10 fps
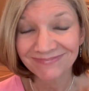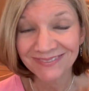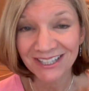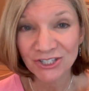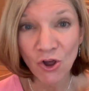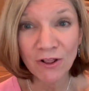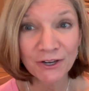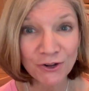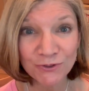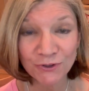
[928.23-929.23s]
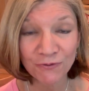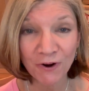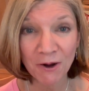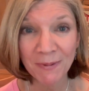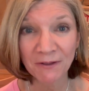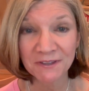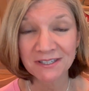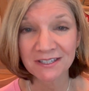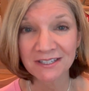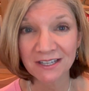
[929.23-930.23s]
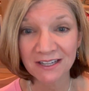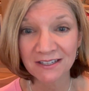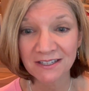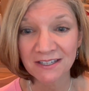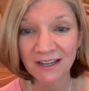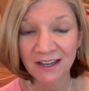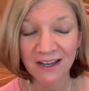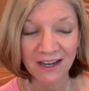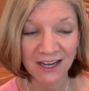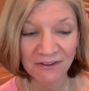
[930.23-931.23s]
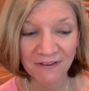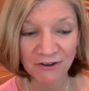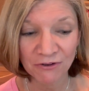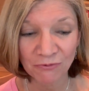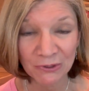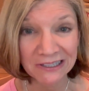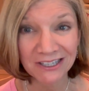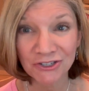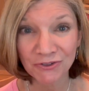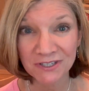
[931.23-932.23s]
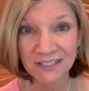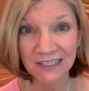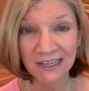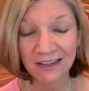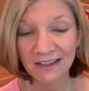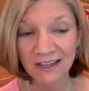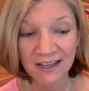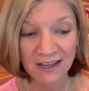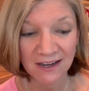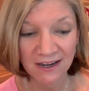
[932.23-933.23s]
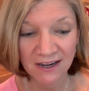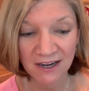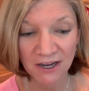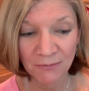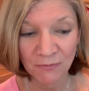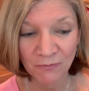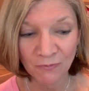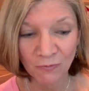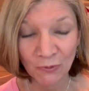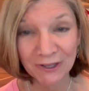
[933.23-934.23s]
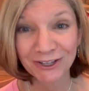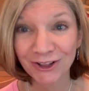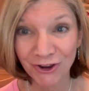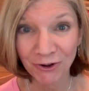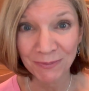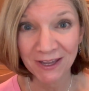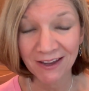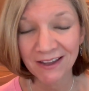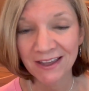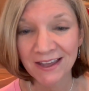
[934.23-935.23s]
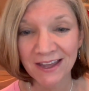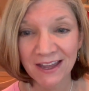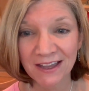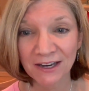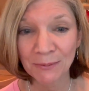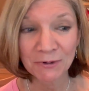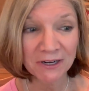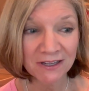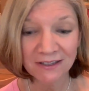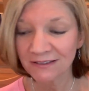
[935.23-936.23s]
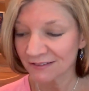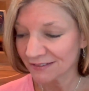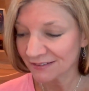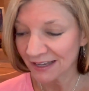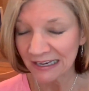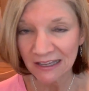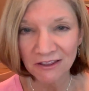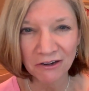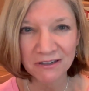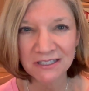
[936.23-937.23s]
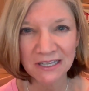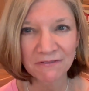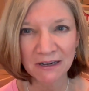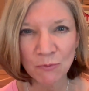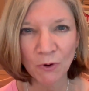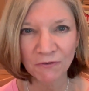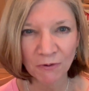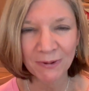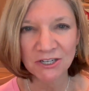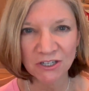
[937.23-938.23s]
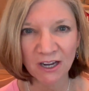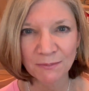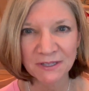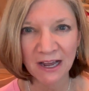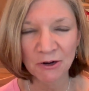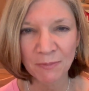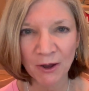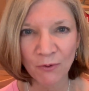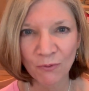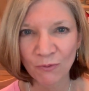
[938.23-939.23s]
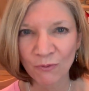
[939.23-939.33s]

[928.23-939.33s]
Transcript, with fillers: that's all I know so far about this incident. I found it really interesting um, really alarming. And I'm gonna hang in there and see if any more information comes out about,